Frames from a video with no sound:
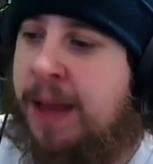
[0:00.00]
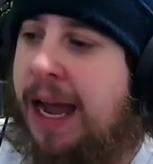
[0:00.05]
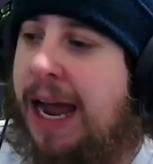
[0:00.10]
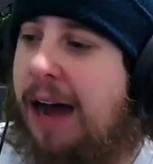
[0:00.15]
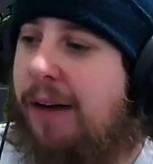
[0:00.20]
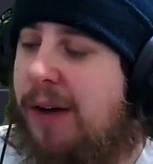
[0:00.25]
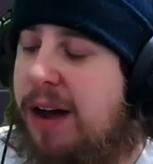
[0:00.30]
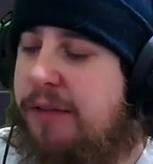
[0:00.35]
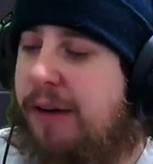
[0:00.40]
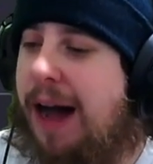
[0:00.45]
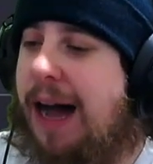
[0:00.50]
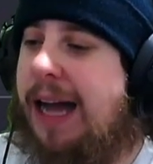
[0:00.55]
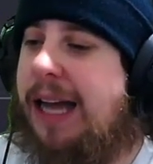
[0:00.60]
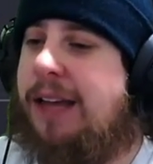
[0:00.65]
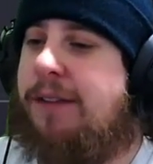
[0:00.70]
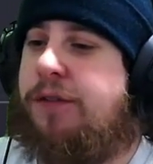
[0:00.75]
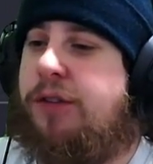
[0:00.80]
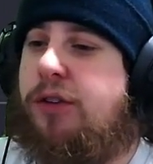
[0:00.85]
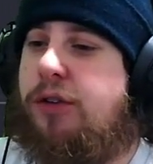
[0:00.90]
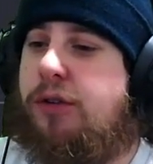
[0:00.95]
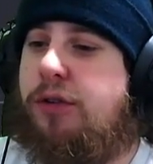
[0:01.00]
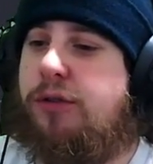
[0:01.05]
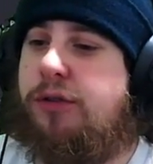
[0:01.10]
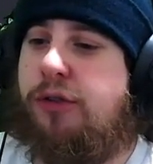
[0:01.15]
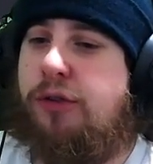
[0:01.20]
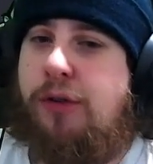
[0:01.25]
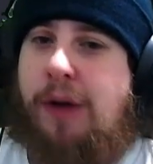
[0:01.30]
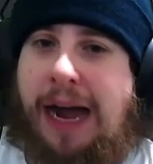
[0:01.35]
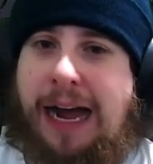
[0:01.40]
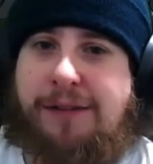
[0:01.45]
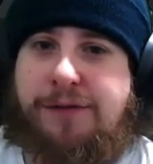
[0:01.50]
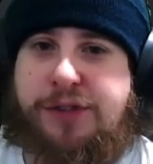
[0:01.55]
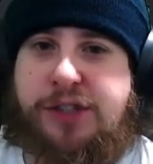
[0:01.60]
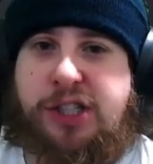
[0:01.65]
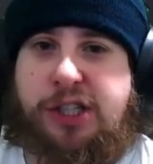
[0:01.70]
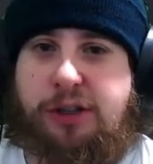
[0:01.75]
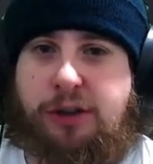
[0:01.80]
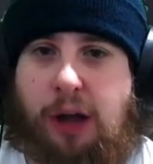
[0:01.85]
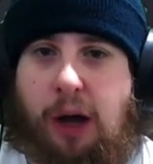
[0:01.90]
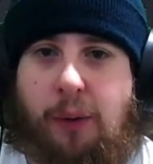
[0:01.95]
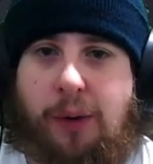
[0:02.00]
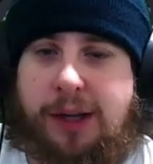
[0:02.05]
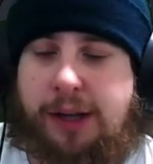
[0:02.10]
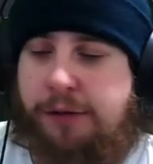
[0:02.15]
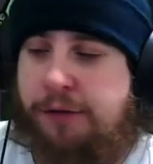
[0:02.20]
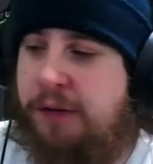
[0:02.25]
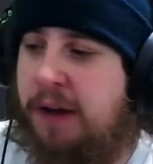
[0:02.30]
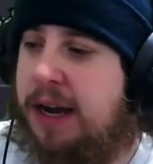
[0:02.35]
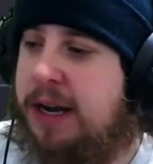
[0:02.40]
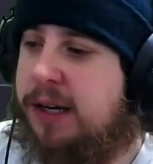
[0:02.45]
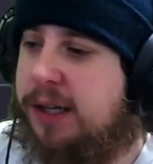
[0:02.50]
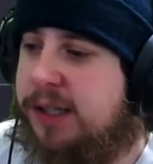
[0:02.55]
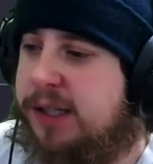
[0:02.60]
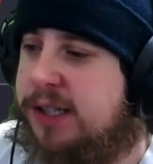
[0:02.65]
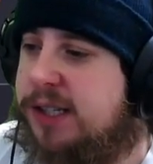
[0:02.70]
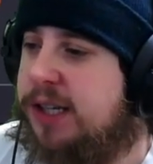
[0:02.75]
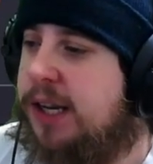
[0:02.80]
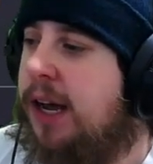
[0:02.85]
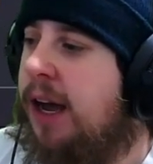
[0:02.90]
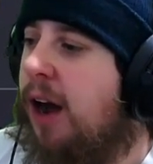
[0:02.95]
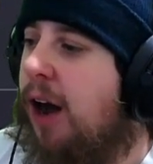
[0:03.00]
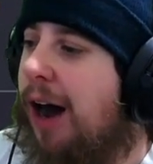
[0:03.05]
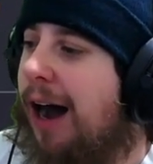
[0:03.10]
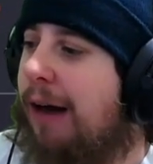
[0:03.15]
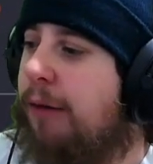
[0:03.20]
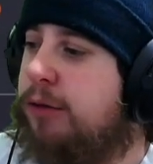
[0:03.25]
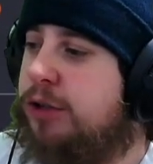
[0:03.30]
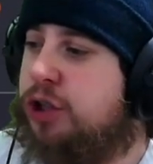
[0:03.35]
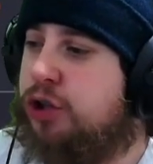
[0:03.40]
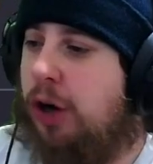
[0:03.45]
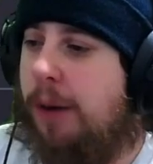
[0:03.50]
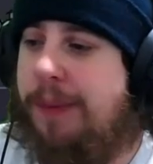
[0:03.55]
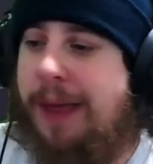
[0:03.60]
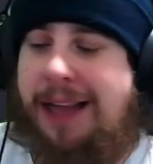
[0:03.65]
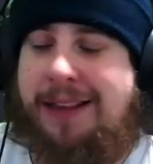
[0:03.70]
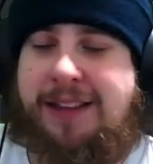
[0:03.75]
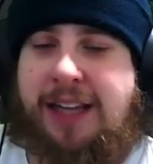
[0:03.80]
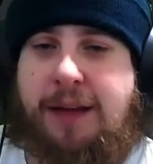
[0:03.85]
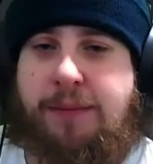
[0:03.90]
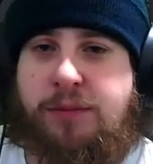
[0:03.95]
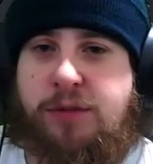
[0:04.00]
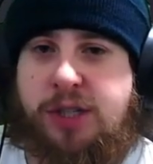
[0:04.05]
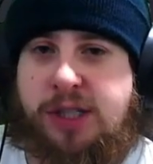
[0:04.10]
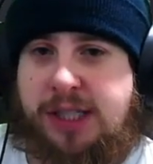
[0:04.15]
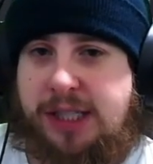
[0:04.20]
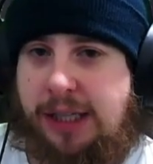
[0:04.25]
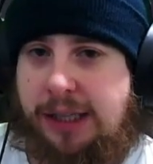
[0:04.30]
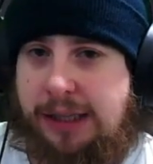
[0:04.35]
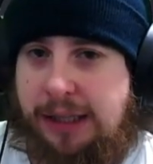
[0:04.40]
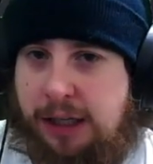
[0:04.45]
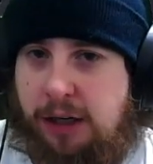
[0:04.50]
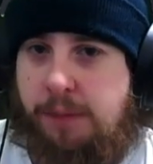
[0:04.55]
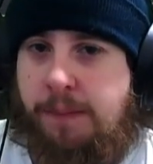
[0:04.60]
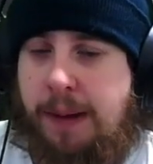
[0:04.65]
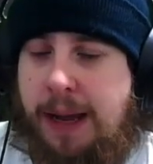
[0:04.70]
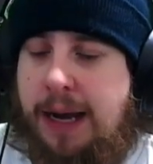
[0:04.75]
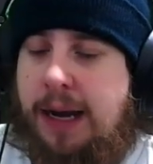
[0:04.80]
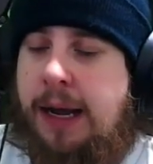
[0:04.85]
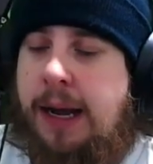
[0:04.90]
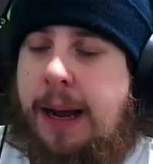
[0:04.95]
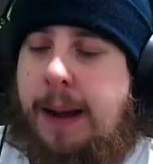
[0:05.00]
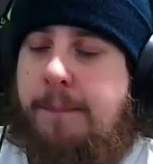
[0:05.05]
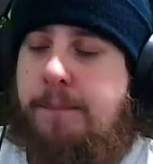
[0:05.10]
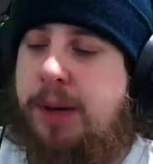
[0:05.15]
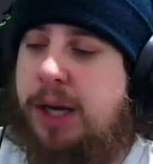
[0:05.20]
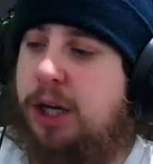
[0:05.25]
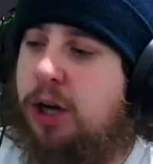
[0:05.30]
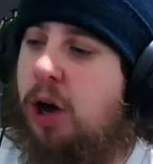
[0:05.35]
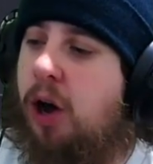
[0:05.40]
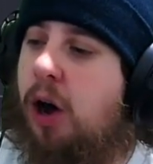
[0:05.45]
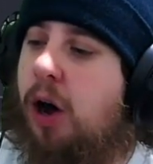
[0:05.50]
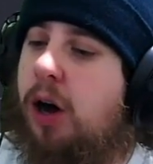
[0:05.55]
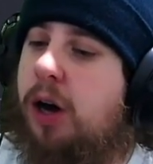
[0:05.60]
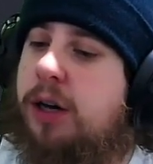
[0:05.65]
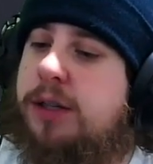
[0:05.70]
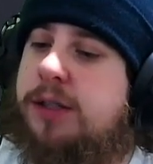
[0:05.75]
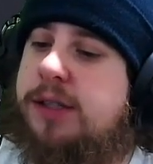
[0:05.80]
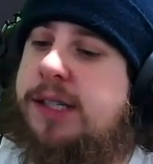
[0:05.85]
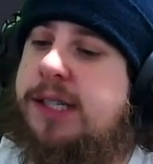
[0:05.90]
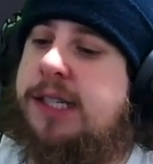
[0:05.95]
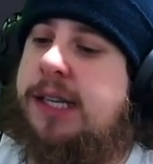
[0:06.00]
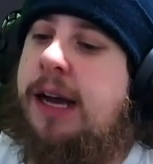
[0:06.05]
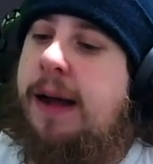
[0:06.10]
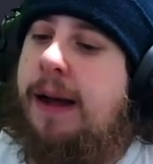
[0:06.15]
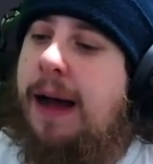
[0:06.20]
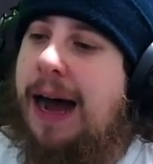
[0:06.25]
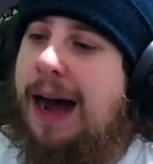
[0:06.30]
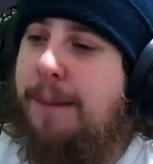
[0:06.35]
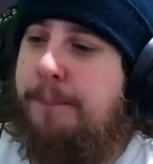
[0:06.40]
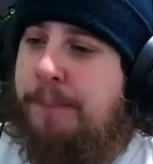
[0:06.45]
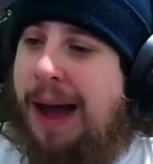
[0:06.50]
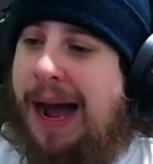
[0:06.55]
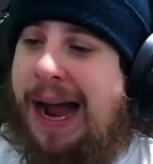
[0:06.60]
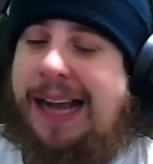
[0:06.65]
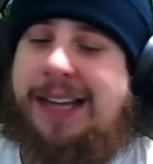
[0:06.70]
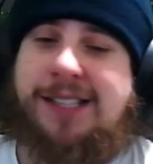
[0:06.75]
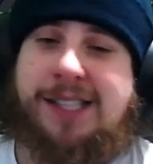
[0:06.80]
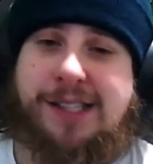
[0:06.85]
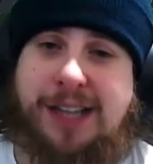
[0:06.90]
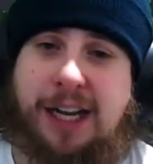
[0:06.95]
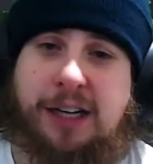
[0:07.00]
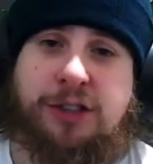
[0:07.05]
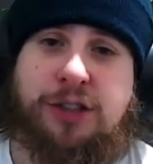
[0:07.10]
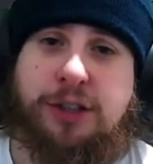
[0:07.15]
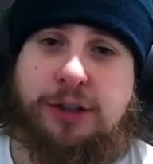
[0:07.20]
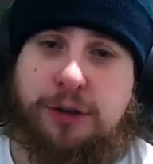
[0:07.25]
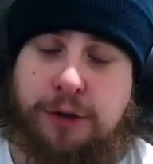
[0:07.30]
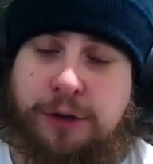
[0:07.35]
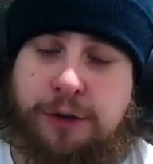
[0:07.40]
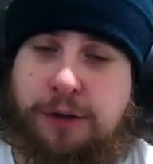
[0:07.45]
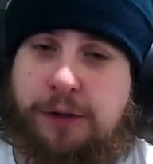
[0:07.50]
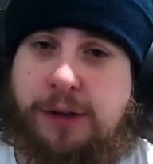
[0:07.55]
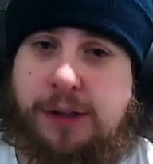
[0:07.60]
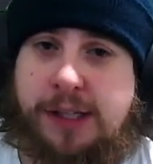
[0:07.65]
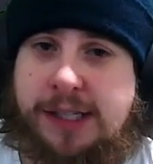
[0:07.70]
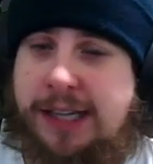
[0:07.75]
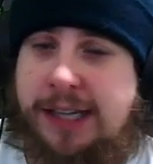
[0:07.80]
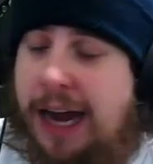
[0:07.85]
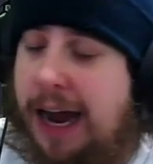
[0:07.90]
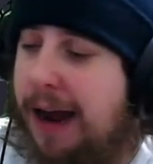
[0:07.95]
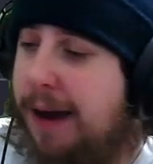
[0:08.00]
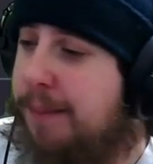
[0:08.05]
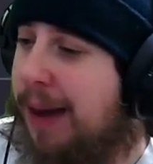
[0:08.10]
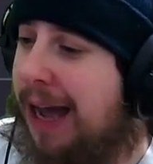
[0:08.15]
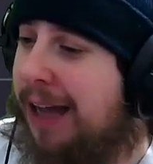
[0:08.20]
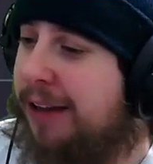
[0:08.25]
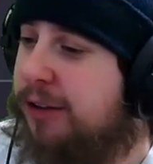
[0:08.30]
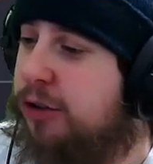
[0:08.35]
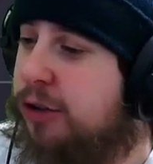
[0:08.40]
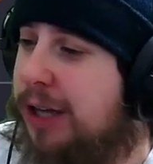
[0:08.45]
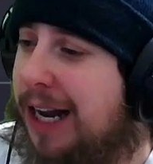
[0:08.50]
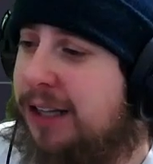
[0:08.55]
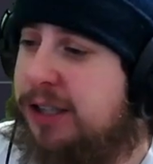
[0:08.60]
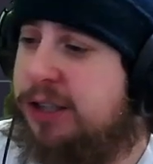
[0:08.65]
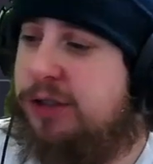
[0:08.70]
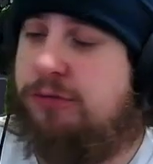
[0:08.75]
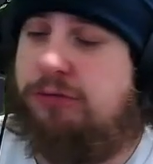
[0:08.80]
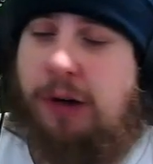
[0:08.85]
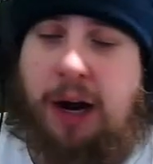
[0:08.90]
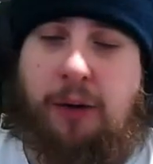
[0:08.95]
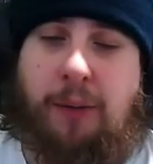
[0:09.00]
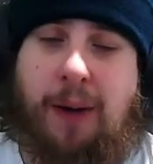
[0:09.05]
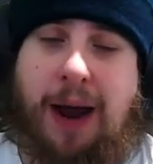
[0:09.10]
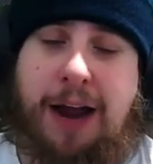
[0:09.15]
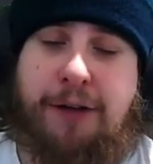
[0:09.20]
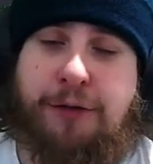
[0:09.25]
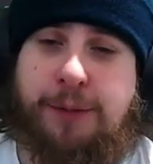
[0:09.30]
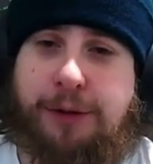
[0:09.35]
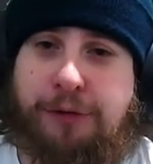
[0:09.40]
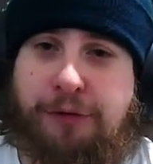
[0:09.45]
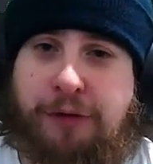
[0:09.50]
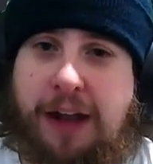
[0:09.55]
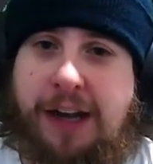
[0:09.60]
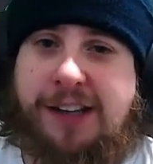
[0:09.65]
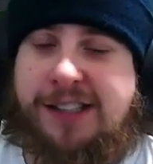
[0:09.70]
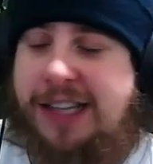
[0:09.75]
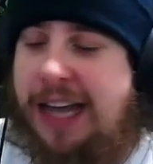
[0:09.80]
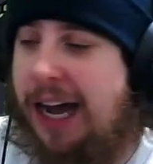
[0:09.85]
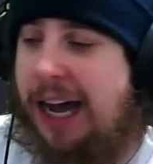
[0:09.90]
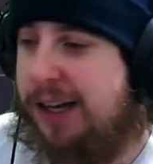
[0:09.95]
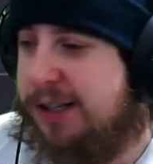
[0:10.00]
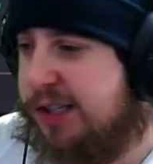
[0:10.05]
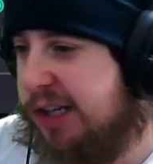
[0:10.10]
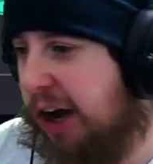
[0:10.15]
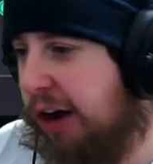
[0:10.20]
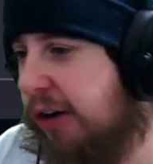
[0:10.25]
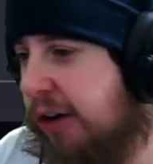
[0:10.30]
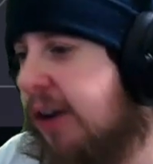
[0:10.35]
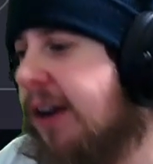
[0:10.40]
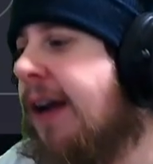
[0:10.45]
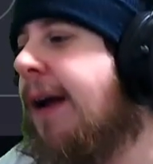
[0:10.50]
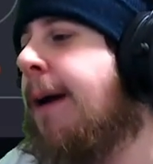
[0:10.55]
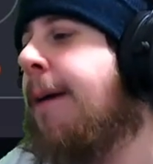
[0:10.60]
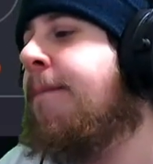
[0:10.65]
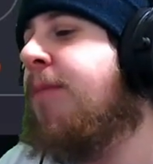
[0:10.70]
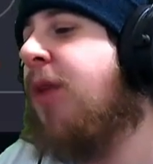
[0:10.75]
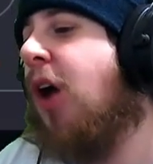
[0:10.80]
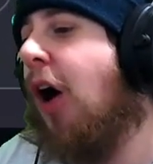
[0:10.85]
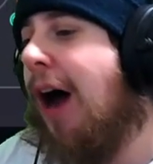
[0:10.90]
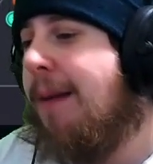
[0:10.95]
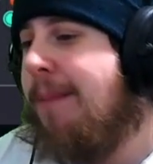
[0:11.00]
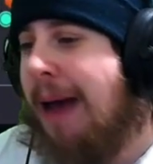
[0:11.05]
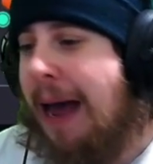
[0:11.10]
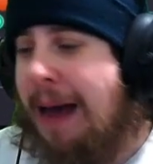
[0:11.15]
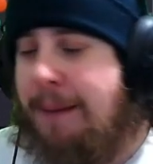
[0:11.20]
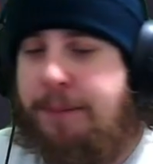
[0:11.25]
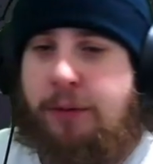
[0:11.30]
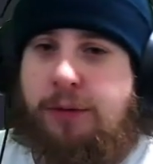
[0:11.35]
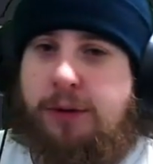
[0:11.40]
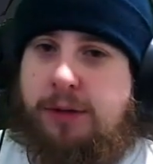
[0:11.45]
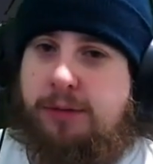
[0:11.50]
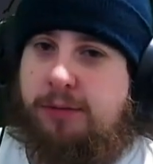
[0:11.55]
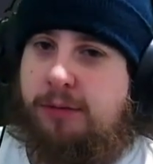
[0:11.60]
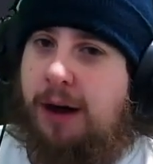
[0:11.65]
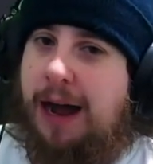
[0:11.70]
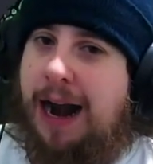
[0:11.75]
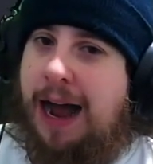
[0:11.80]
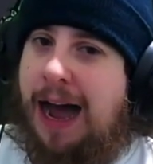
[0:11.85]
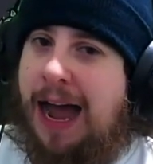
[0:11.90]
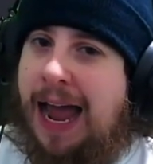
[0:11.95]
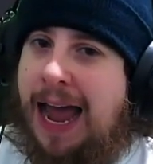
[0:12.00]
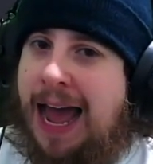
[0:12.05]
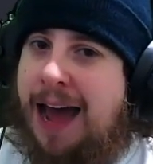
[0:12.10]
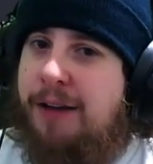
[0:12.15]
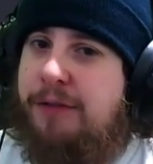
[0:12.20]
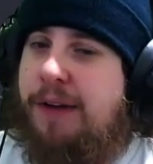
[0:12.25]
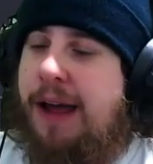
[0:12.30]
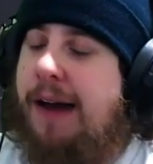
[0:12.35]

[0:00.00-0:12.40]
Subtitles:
However, if you do have slower defenders, I would drop that depth just a little bit because pace is actually useful in this game and you can actually run away from defenders now. So I'm happy with what I have.